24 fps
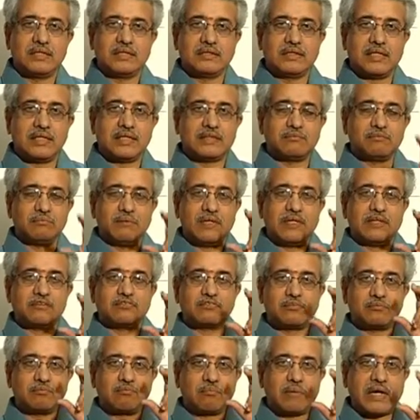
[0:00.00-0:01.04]
That is made
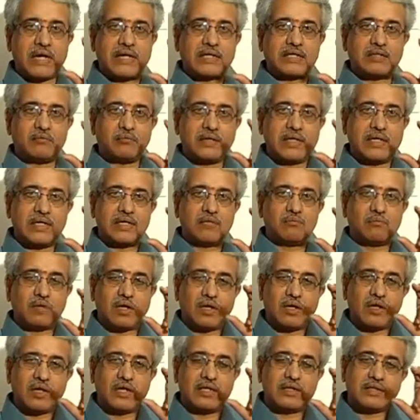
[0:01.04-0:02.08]
from platinum iridium
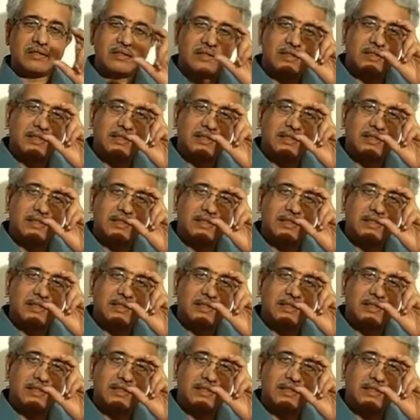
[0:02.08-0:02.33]
alloy